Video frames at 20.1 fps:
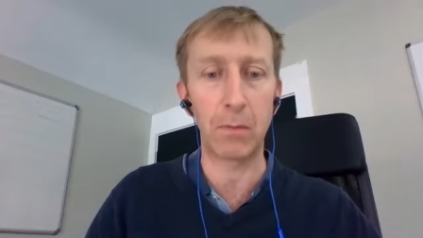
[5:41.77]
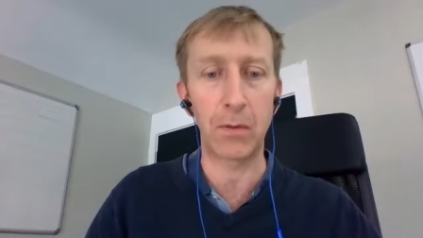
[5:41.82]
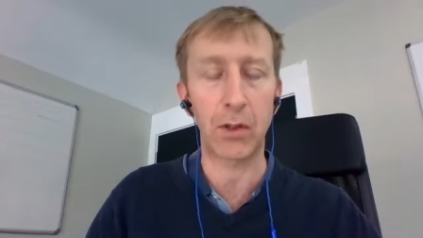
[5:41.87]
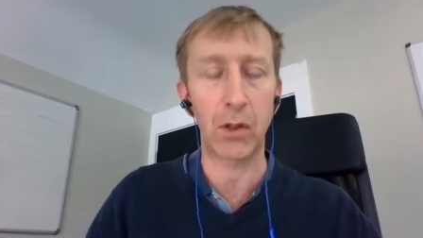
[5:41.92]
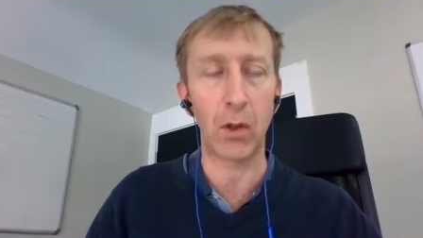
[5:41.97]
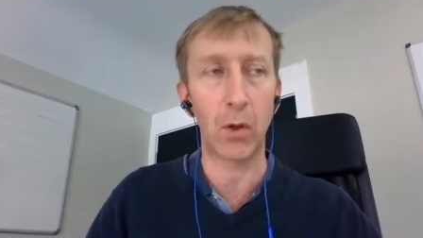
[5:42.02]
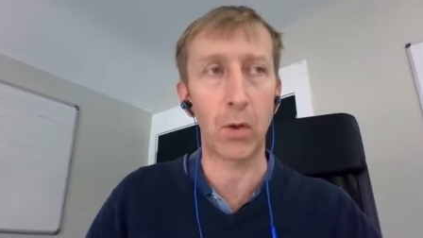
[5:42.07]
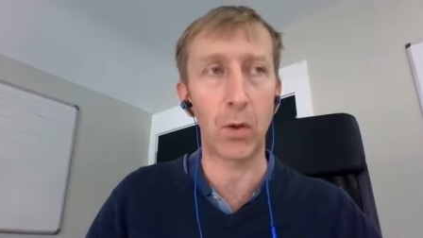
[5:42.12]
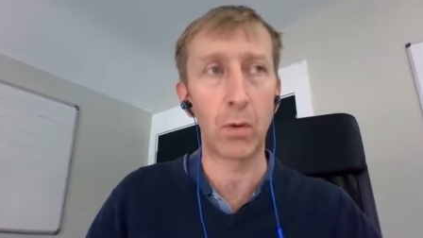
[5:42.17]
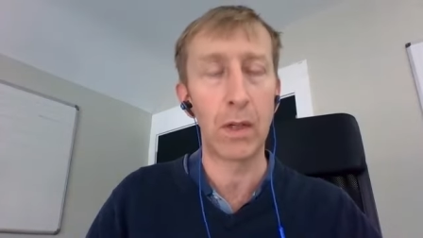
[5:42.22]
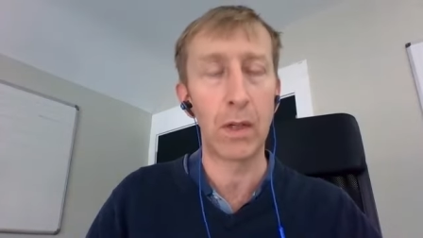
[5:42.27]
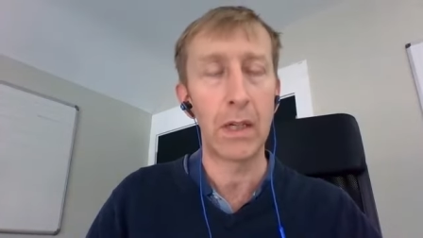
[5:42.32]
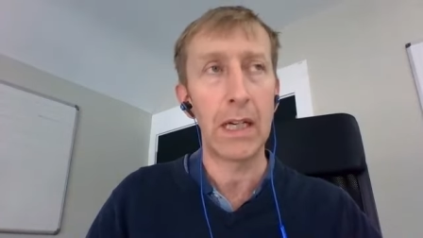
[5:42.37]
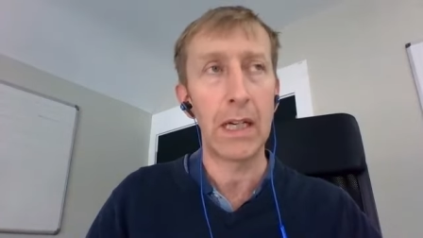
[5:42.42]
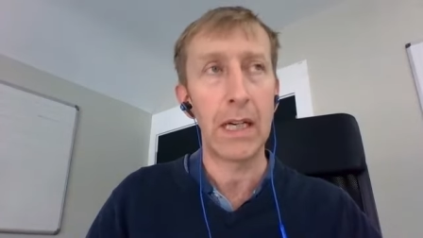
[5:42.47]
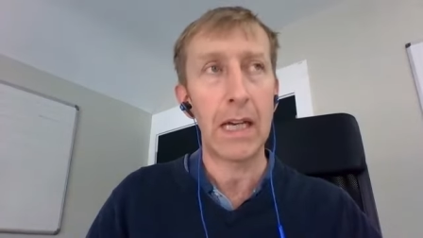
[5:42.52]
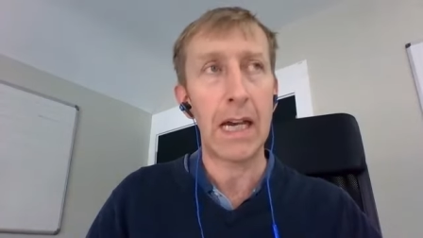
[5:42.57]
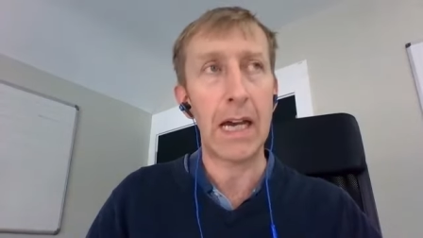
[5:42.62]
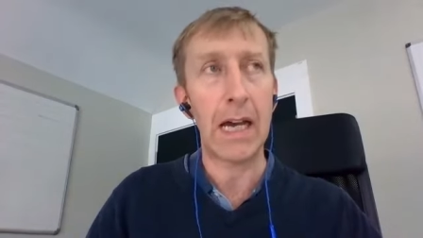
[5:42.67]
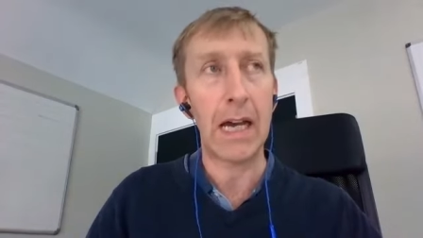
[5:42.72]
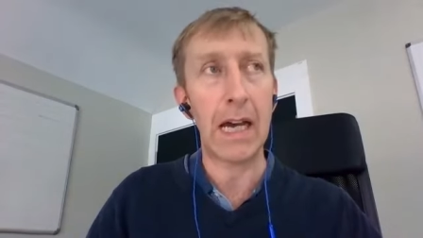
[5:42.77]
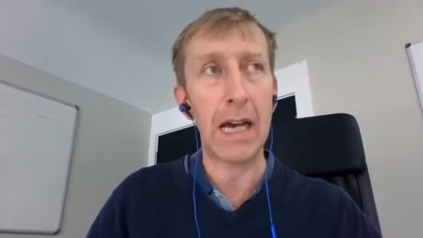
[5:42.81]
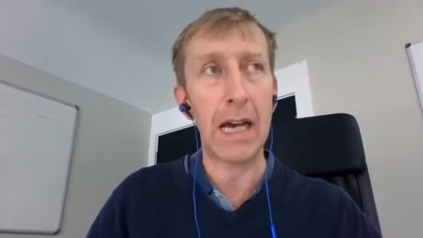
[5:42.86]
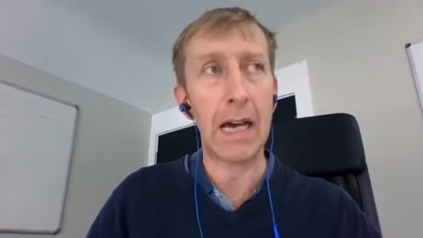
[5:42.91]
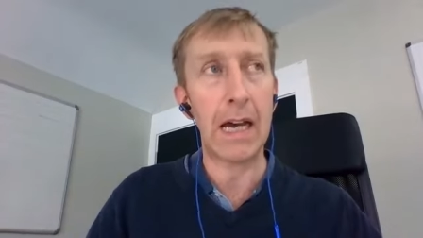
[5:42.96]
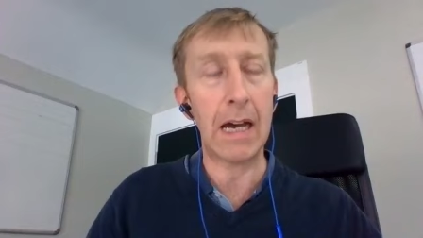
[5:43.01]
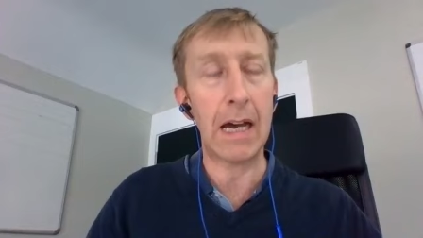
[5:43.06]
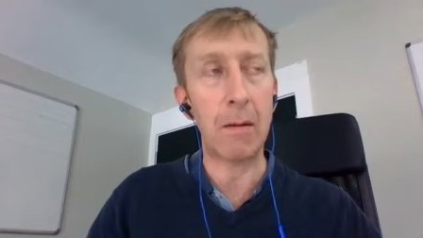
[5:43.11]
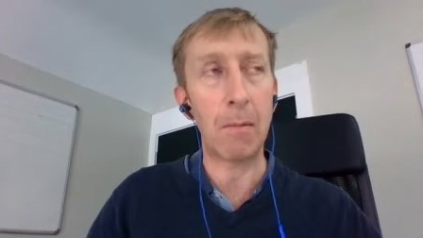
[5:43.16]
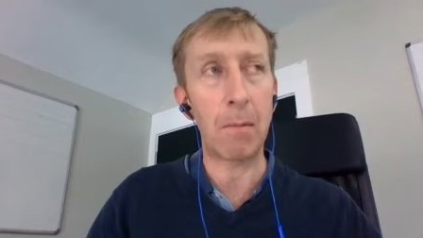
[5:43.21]
So
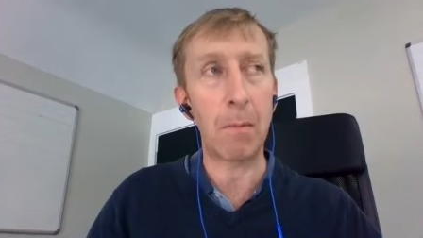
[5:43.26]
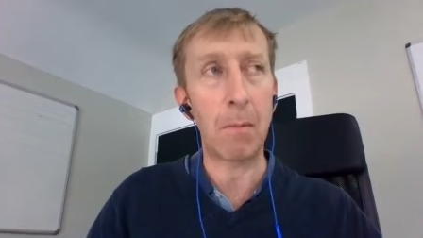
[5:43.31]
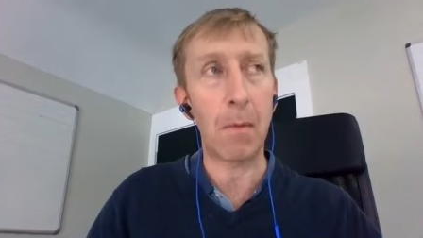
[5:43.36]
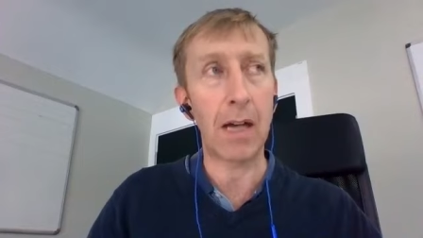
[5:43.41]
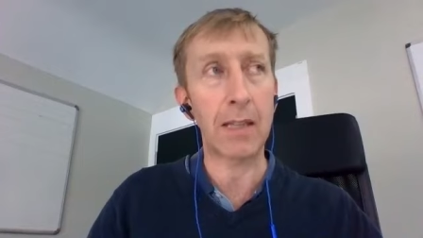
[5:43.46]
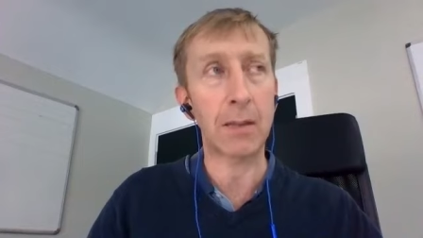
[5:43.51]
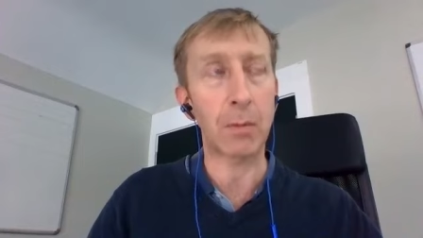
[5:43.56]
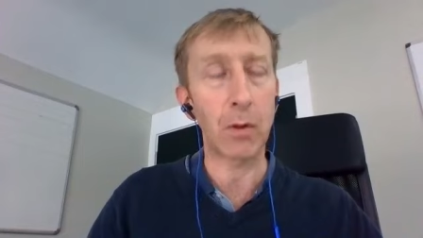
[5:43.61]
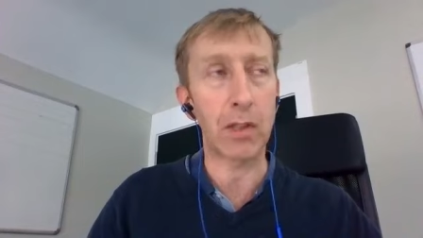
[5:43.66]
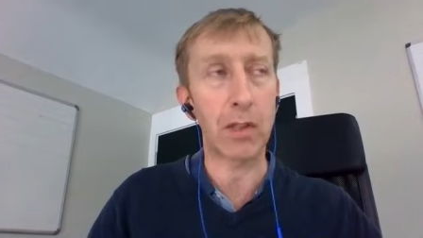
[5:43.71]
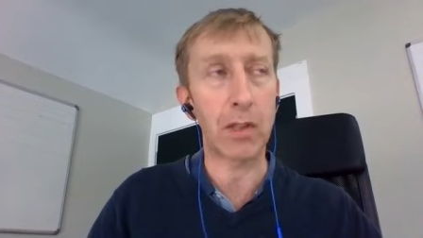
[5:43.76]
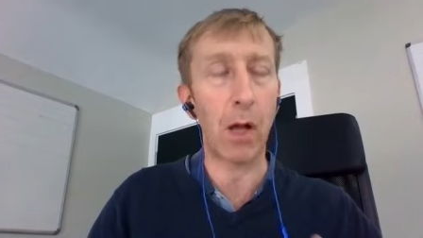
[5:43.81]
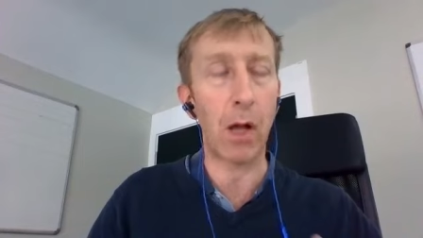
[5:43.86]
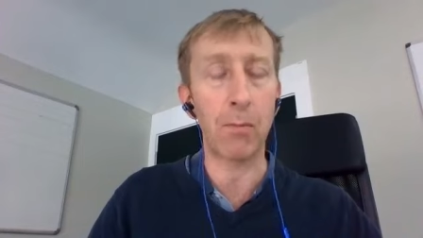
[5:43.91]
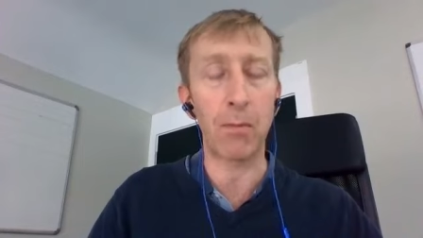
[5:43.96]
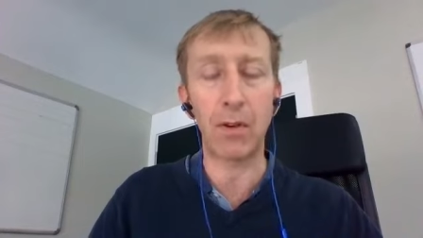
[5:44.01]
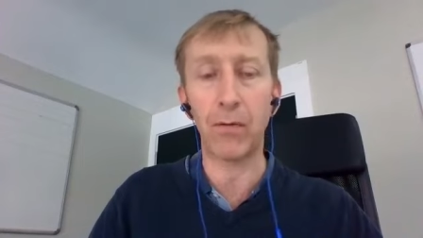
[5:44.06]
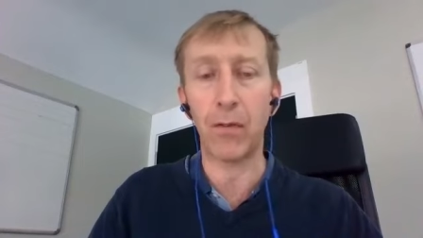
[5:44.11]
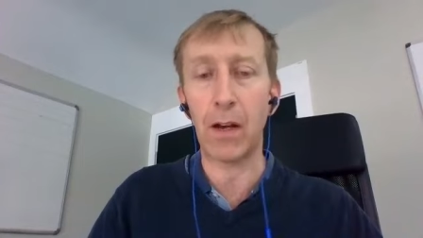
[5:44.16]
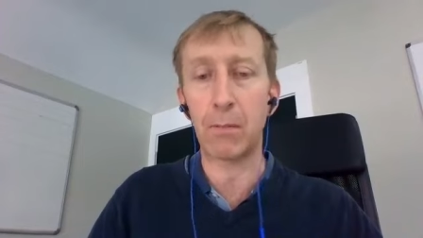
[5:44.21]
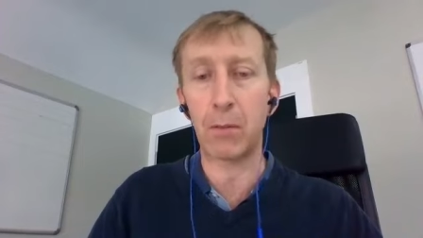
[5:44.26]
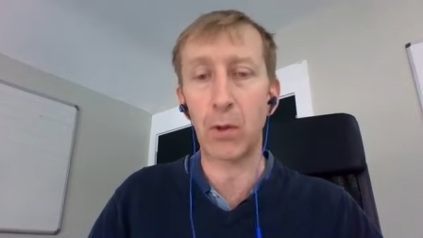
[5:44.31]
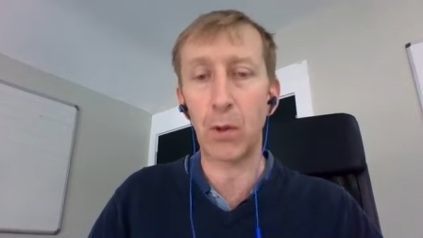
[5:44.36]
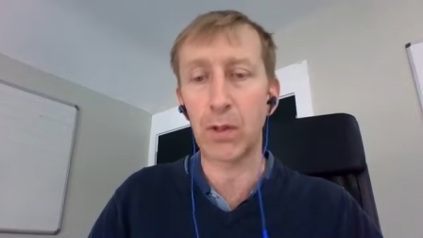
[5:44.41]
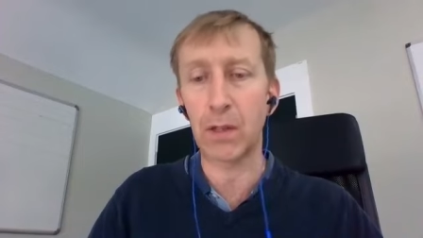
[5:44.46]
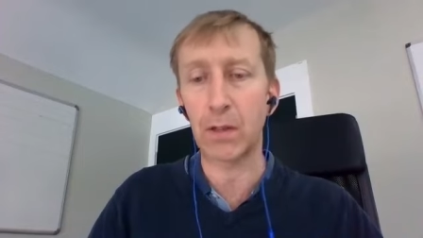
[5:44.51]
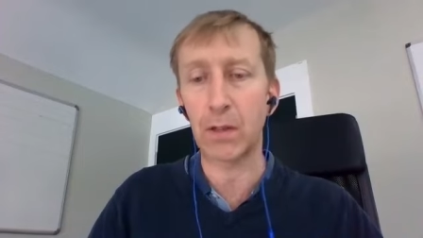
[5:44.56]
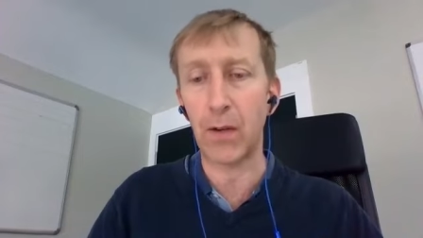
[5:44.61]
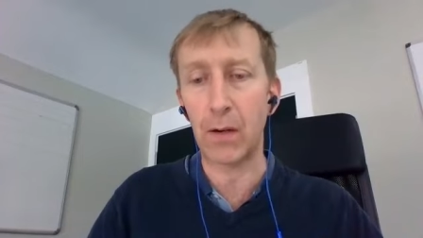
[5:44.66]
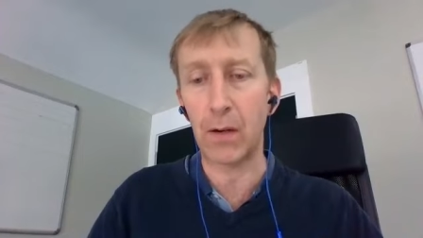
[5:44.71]
um, I suppose the Pulmonary
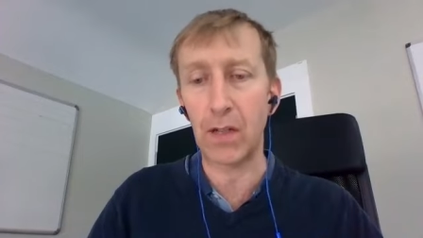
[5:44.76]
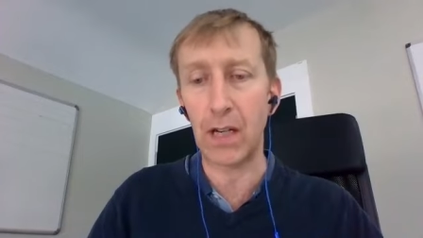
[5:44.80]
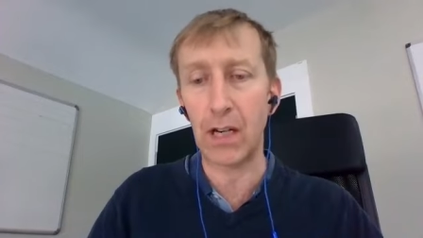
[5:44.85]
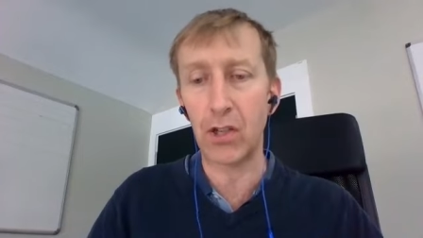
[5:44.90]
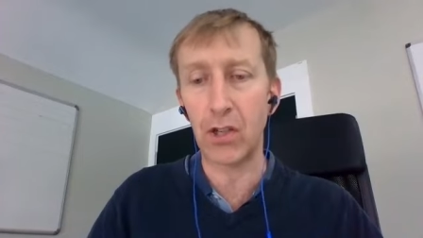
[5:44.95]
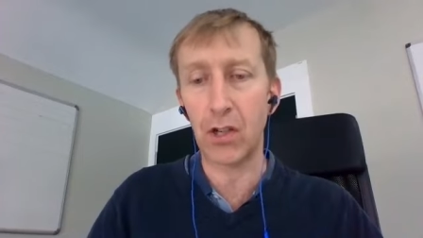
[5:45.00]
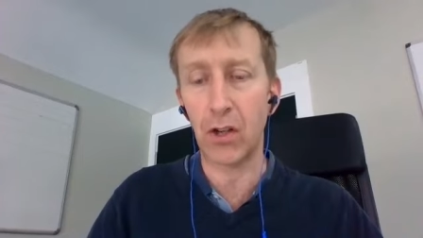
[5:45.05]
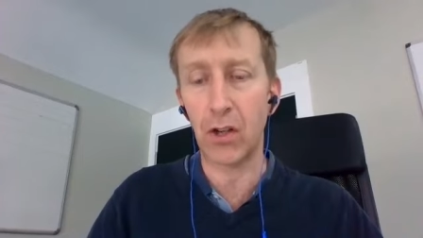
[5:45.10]
Fibrosis Foundation,